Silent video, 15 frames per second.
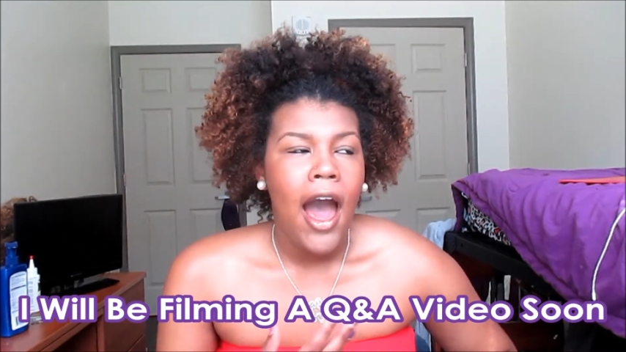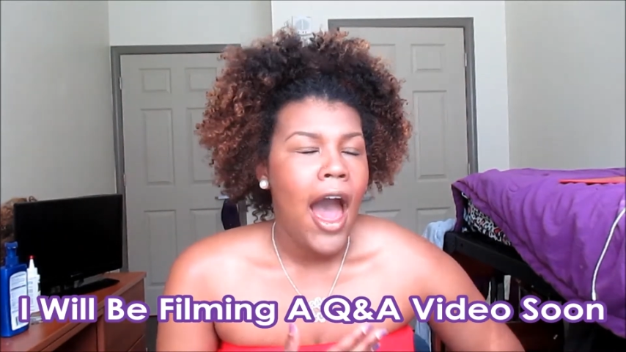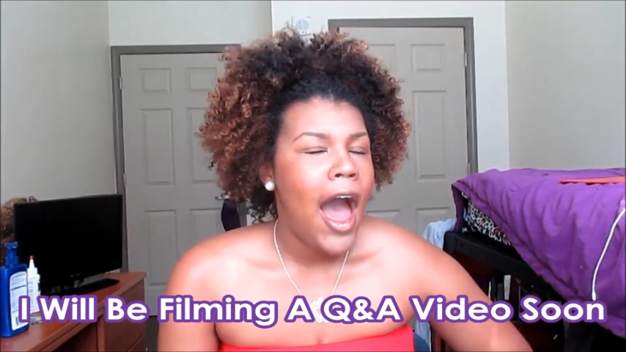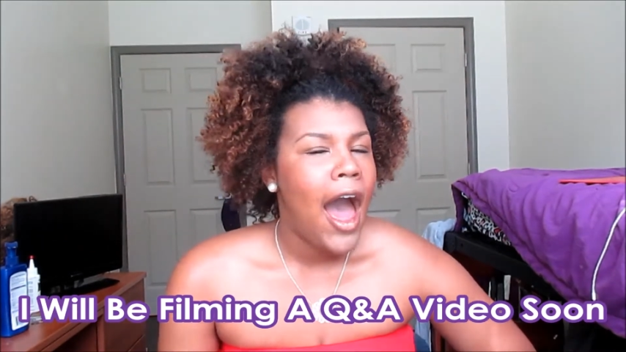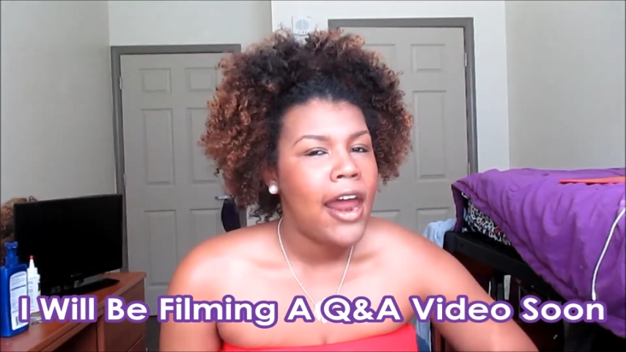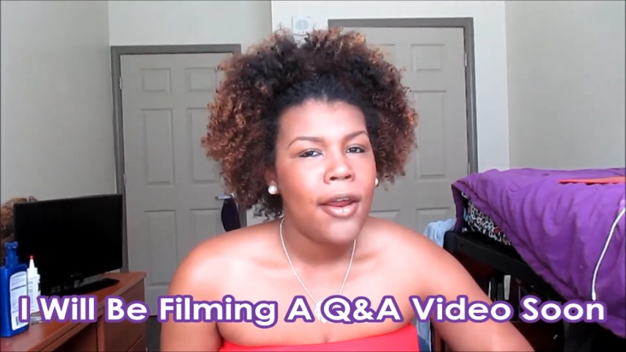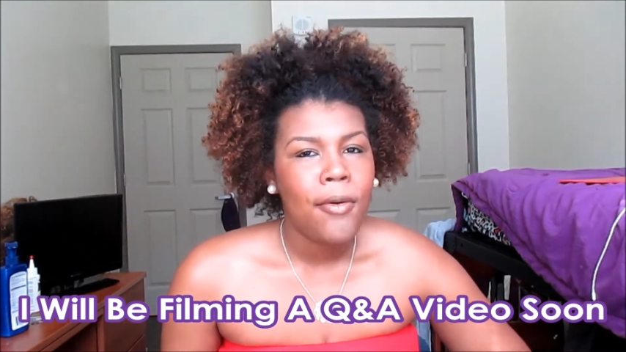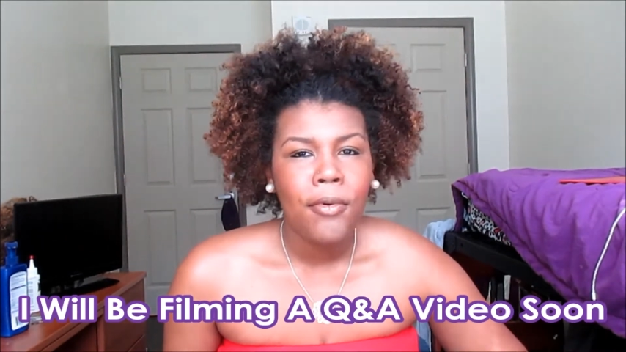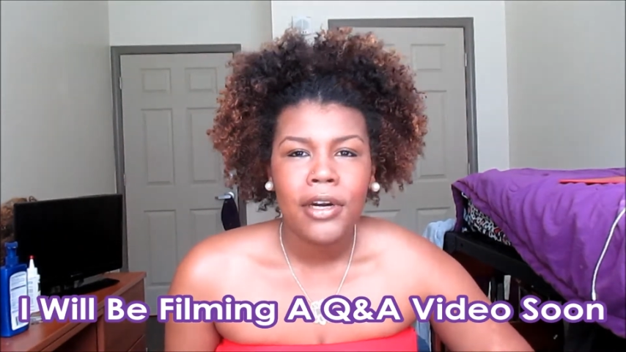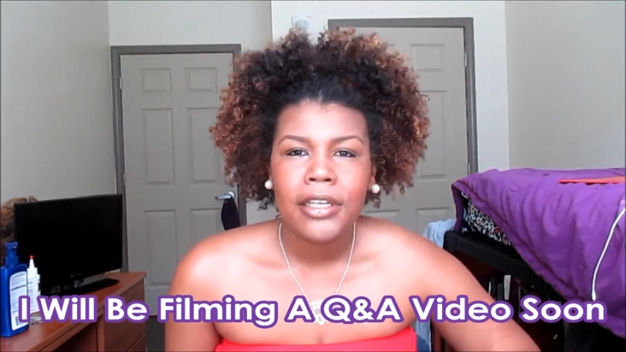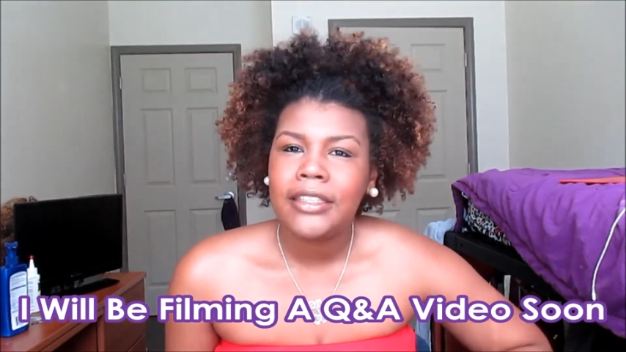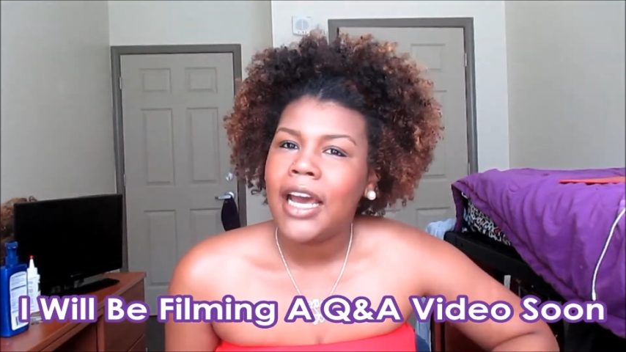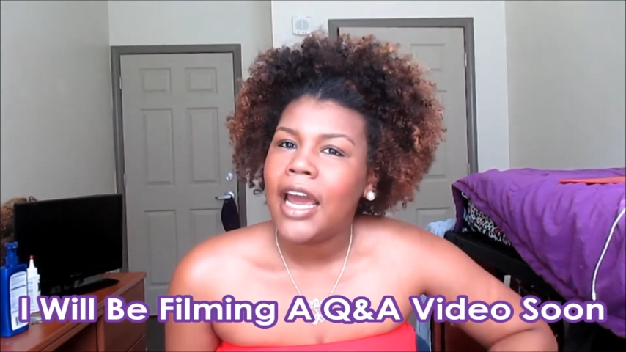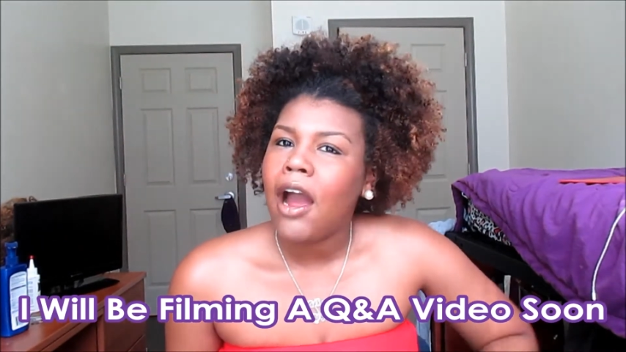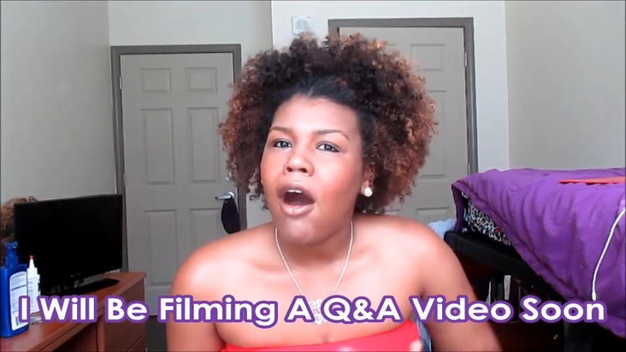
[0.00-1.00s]
I didn't want
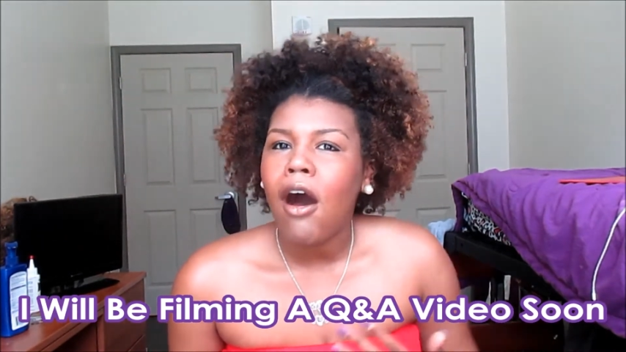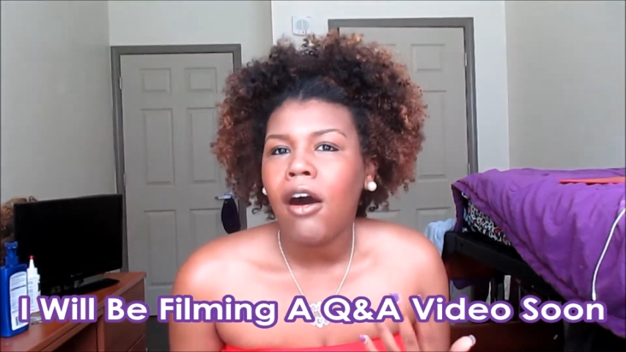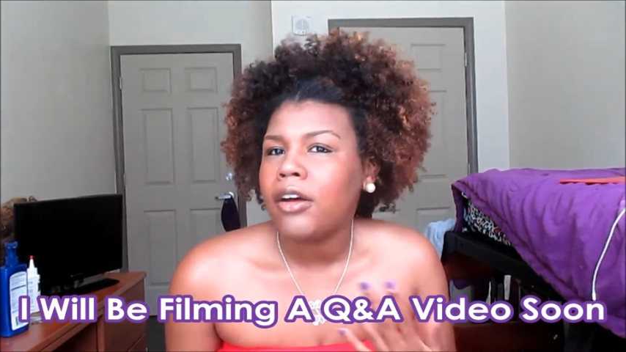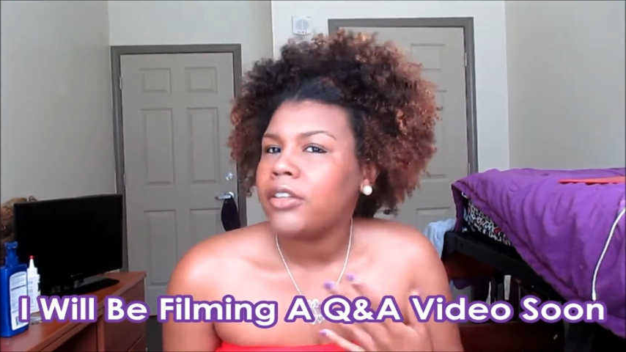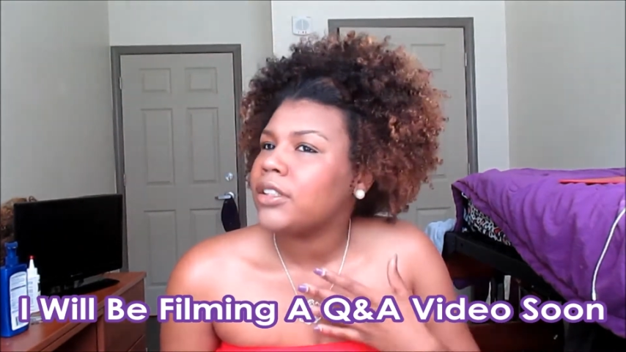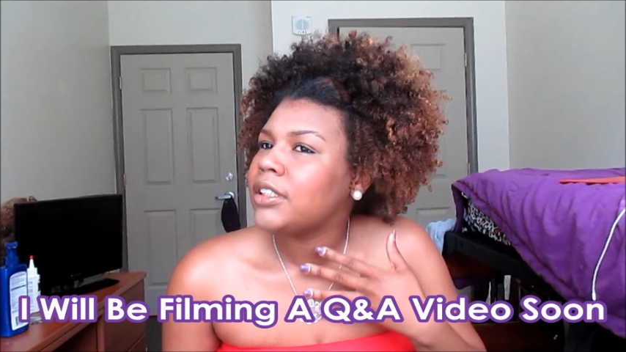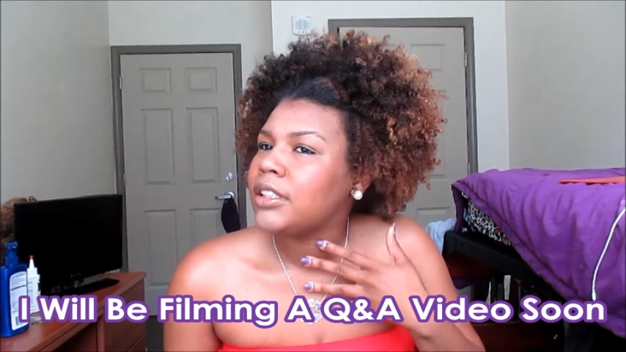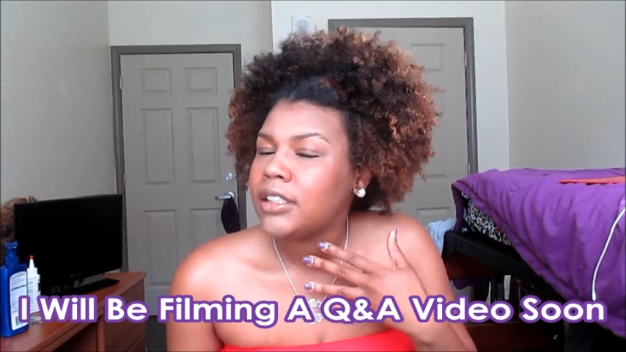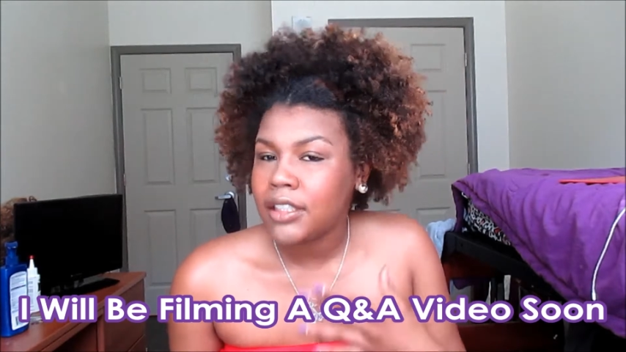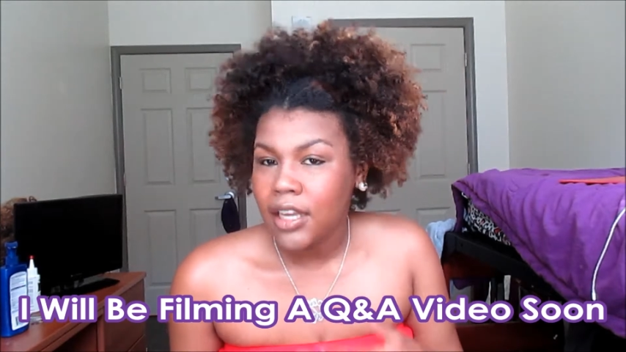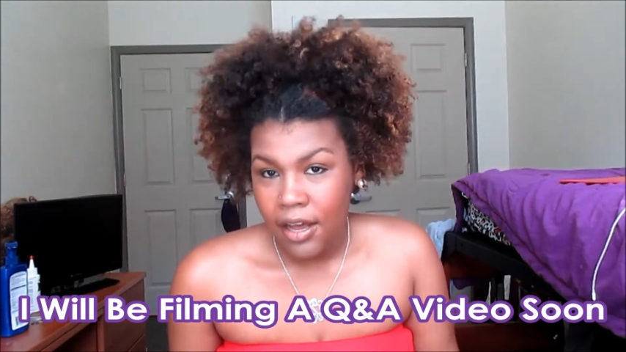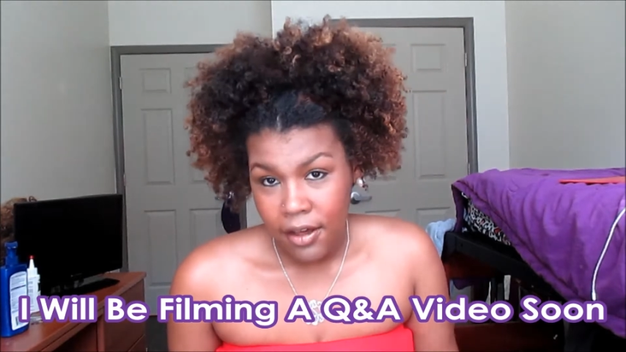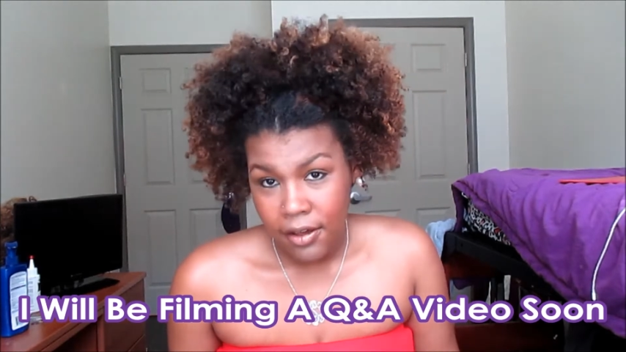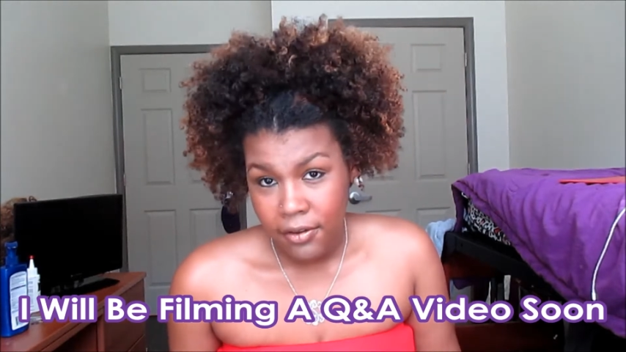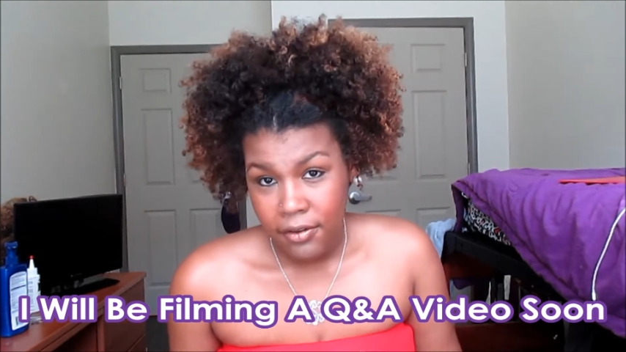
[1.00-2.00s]
to take all
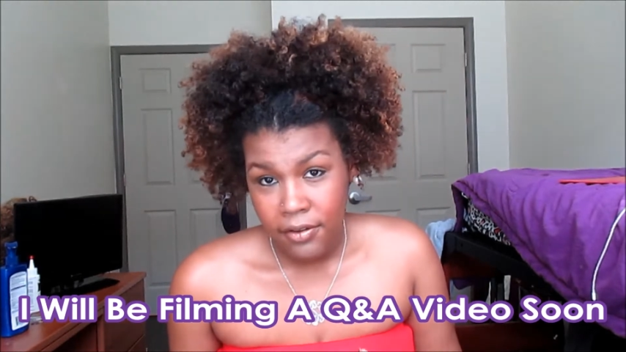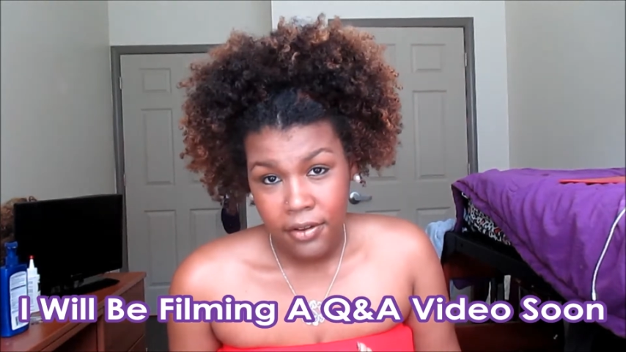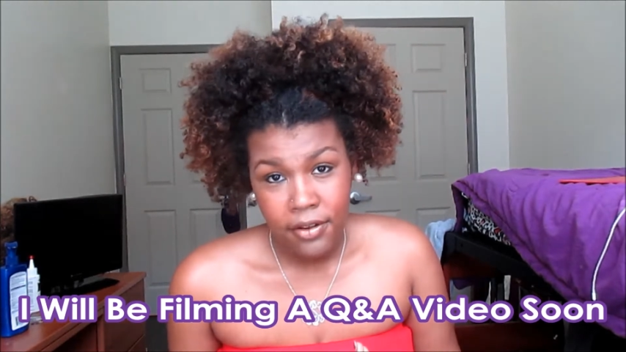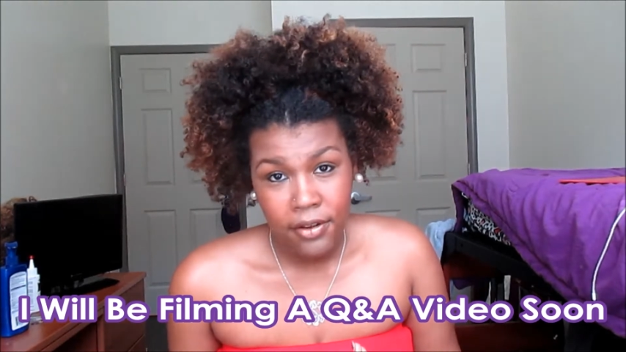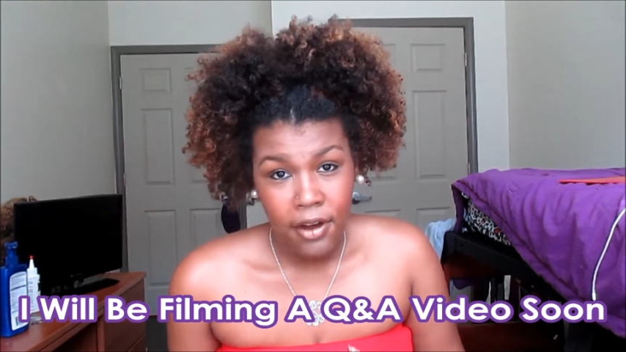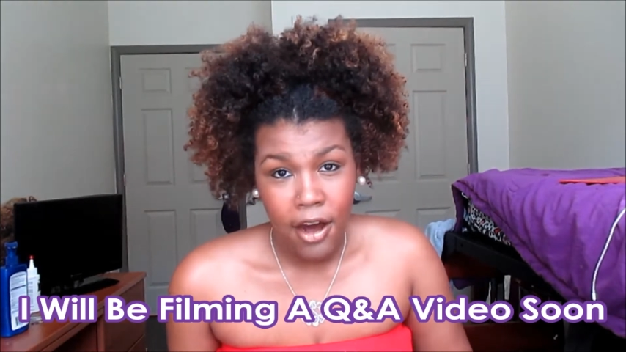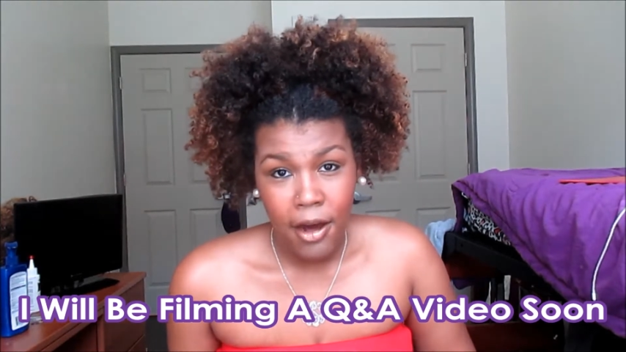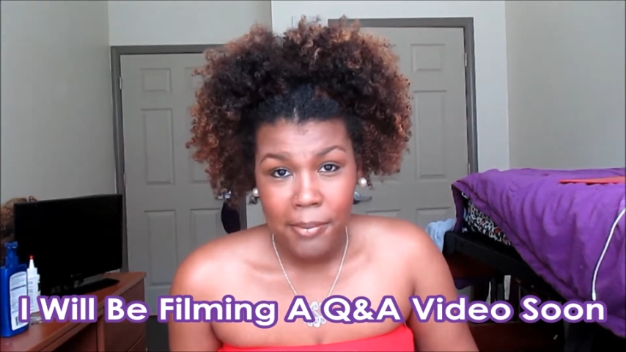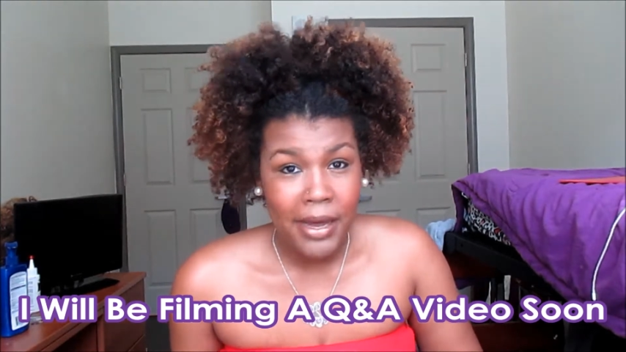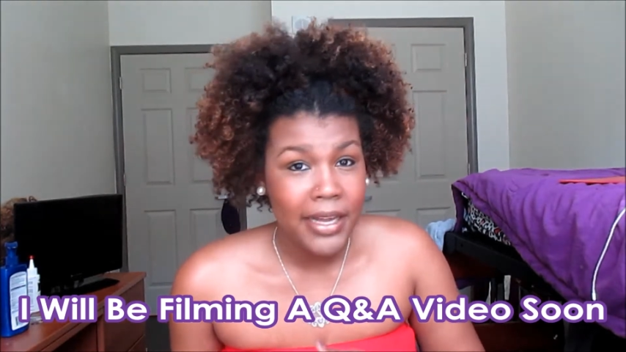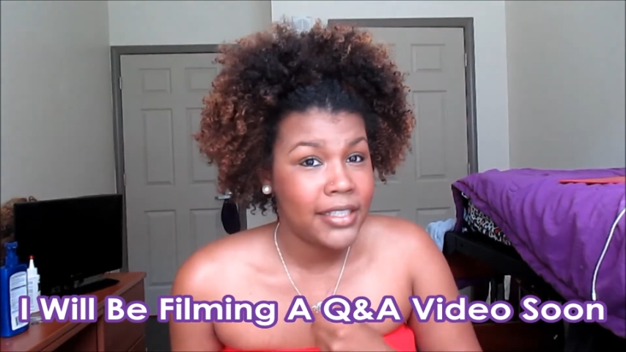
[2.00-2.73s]
my